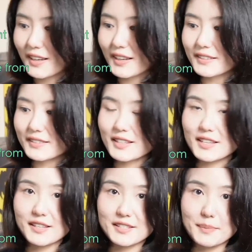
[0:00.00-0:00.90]
and
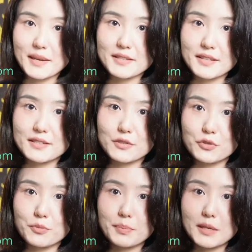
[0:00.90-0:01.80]
the expenses
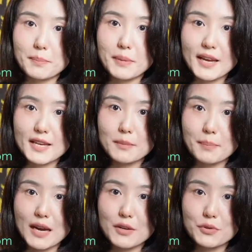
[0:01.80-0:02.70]
should be paid
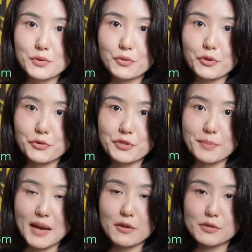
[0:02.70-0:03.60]
by you or your
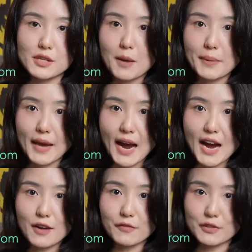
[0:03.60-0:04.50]
spouse on
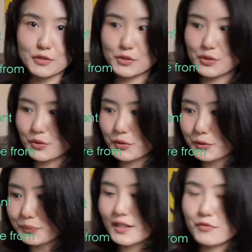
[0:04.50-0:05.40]
behalf
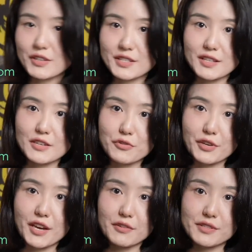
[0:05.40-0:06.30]
to the residential
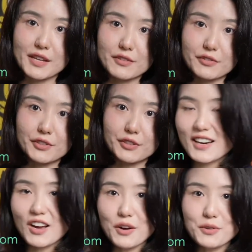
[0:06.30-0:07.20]
care center. And
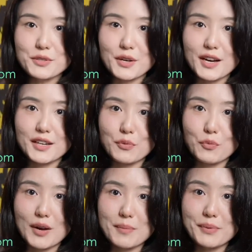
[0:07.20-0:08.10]
also only
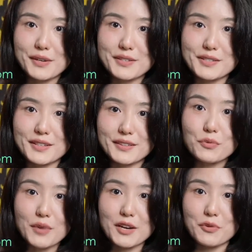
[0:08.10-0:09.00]
one person,
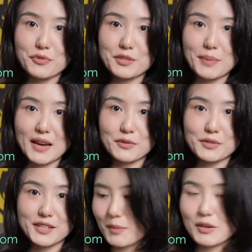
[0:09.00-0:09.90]
you and your
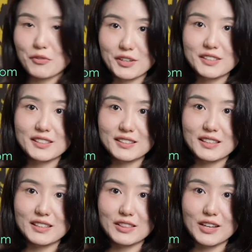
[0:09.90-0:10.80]
spouse, can be granted
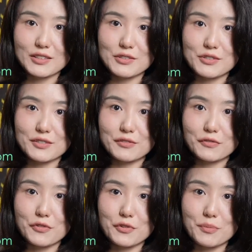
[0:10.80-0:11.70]
deduction
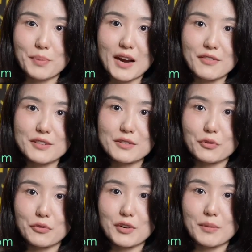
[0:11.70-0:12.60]
for your parents
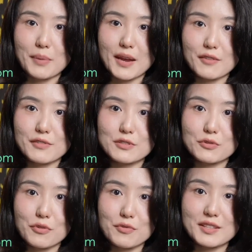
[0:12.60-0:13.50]
or grandparents
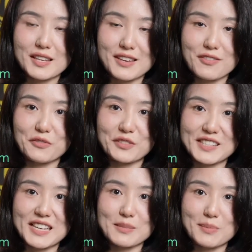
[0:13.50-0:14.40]
during the year of
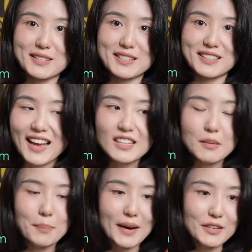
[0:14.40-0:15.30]
assessment.
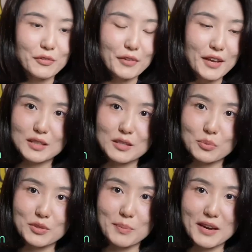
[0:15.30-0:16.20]
And by the way, it is
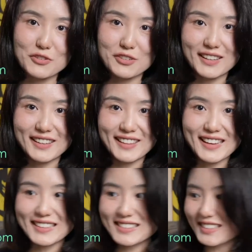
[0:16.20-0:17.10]
worth mentioning
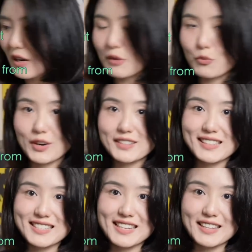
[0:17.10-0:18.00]
that when
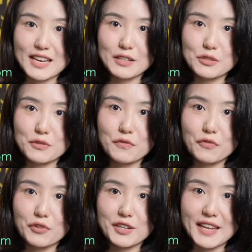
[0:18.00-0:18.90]
this deduction
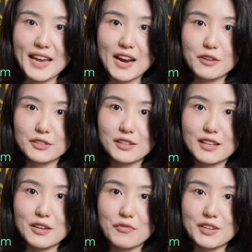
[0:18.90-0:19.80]
for the
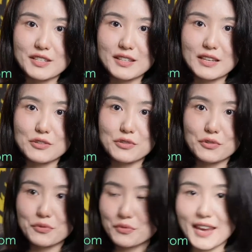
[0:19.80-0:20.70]
elderly
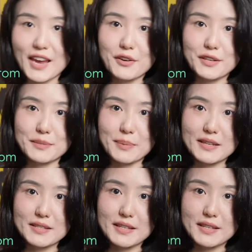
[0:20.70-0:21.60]
residential care
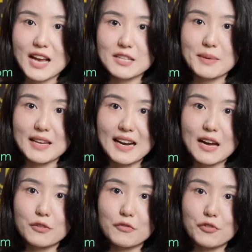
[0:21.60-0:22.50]
expenses has been
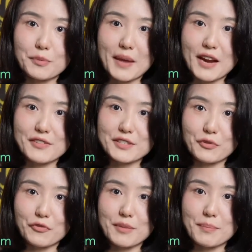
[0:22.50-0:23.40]
allowed for parents or
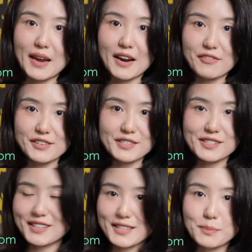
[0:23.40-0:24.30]

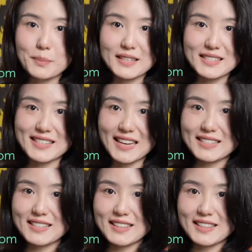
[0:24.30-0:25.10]
grandparents, this means that the